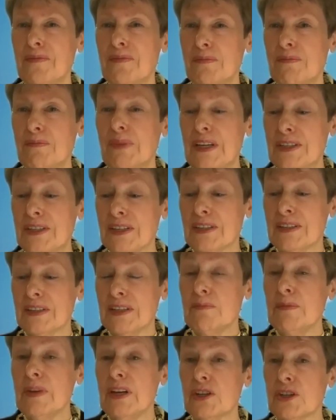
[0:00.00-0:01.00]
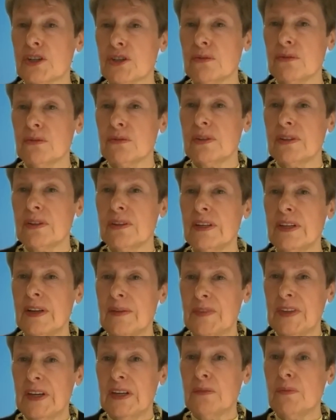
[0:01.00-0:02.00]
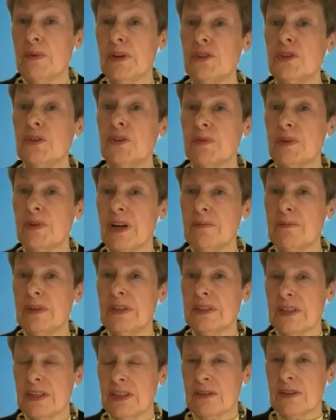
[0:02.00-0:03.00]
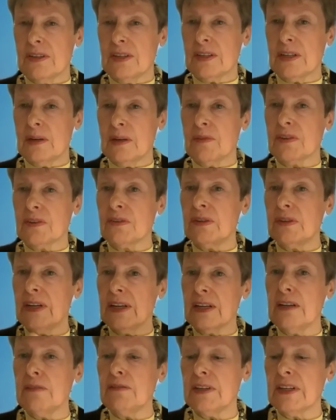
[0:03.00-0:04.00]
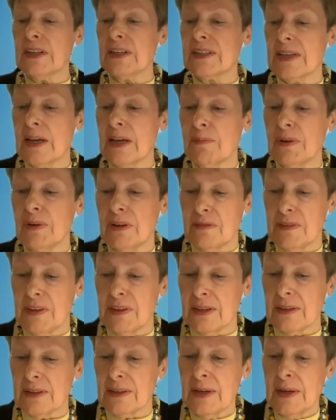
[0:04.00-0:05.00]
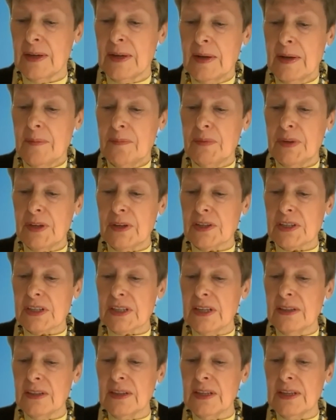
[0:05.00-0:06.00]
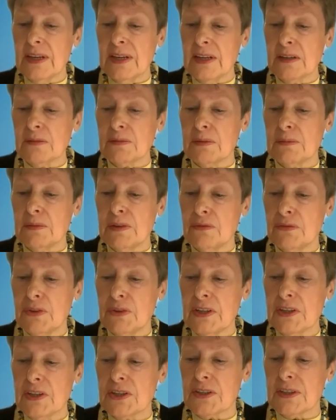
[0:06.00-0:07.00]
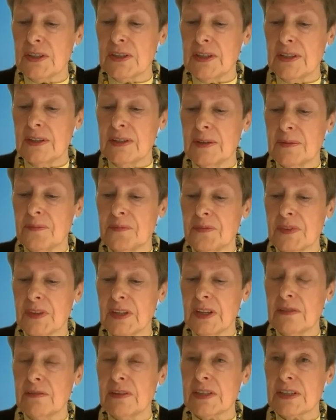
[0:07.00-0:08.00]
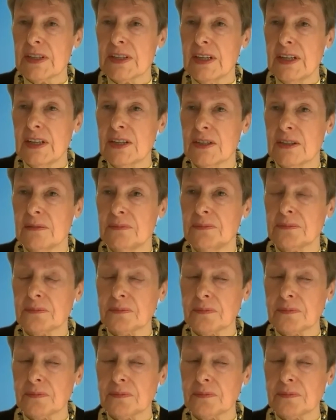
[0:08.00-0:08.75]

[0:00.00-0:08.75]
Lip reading: basically make sure that what you promise is going to come through. And I give you an example of that, because in the end, when we finished the investigation,